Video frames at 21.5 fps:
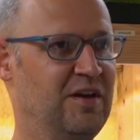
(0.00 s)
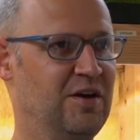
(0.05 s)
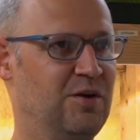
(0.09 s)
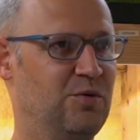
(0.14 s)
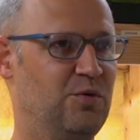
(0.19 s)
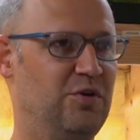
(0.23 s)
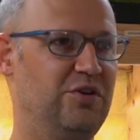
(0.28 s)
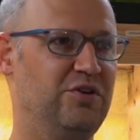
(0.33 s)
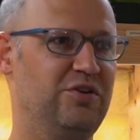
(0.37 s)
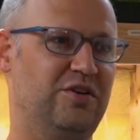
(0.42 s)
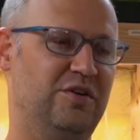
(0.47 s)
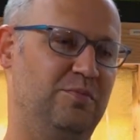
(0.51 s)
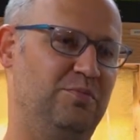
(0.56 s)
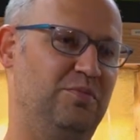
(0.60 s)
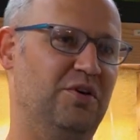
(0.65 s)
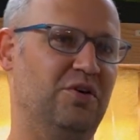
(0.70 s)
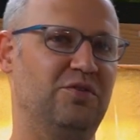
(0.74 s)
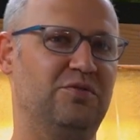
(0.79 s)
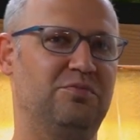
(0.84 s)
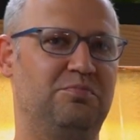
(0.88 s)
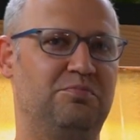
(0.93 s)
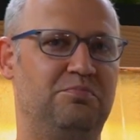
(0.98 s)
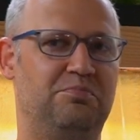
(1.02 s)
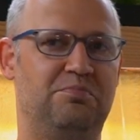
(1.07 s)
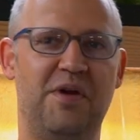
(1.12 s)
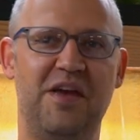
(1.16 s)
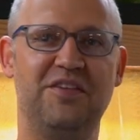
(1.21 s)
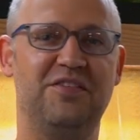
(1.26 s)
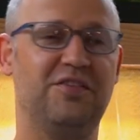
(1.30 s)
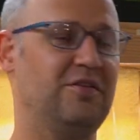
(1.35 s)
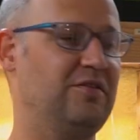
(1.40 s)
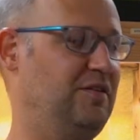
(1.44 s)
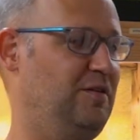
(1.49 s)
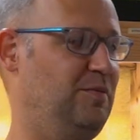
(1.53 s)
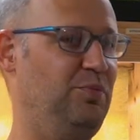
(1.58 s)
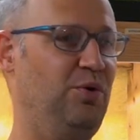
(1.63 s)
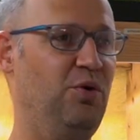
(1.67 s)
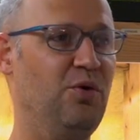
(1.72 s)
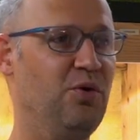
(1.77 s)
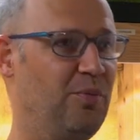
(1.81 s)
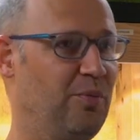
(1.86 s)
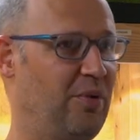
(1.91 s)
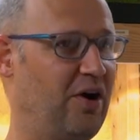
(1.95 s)
where you could build basically a
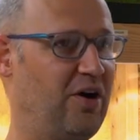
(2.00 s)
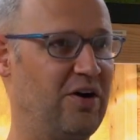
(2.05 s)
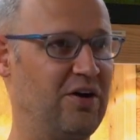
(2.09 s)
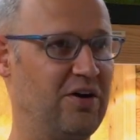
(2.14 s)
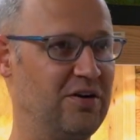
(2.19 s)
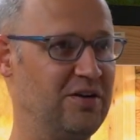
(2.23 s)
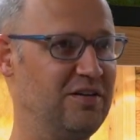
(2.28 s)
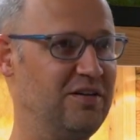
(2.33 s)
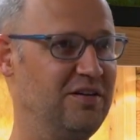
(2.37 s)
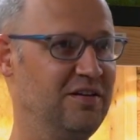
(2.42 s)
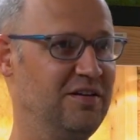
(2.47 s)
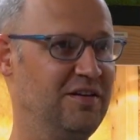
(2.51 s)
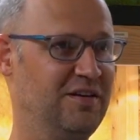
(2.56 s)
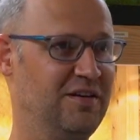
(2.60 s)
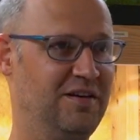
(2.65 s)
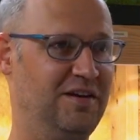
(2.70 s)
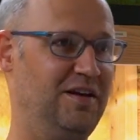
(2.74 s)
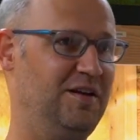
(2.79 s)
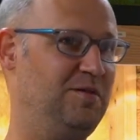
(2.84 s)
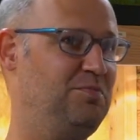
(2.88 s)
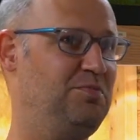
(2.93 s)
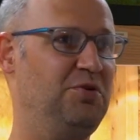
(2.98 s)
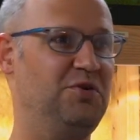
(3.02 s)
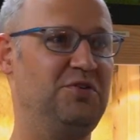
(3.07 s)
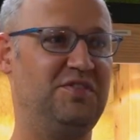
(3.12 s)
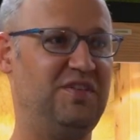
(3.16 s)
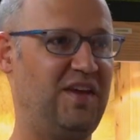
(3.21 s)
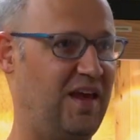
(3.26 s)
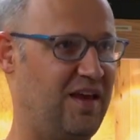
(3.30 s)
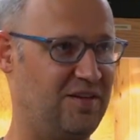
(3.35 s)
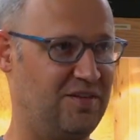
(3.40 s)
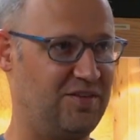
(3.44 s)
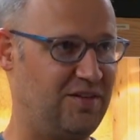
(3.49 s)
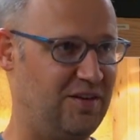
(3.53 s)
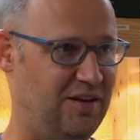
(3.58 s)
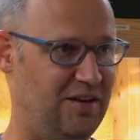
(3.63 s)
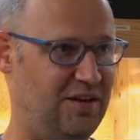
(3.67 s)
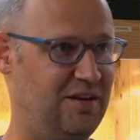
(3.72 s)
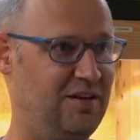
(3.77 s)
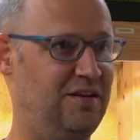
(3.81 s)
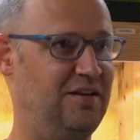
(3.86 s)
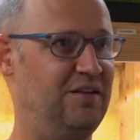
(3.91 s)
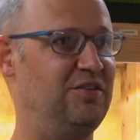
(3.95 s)
pole barn and put tanks in
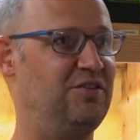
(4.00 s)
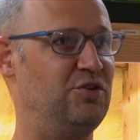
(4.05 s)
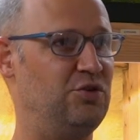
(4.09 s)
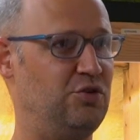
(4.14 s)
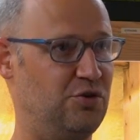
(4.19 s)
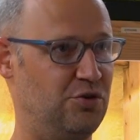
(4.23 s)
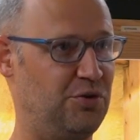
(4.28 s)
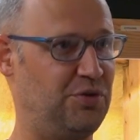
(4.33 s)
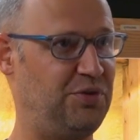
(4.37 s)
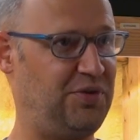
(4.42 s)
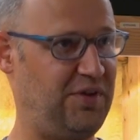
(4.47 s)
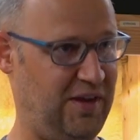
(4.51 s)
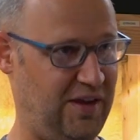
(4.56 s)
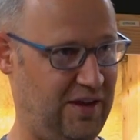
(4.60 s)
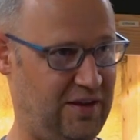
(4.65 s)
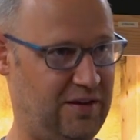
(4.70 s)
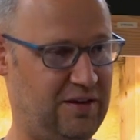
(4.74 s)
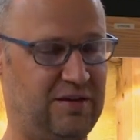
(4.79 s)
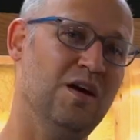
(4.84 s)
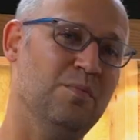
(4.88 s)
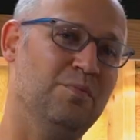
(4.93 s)
it and do your thing.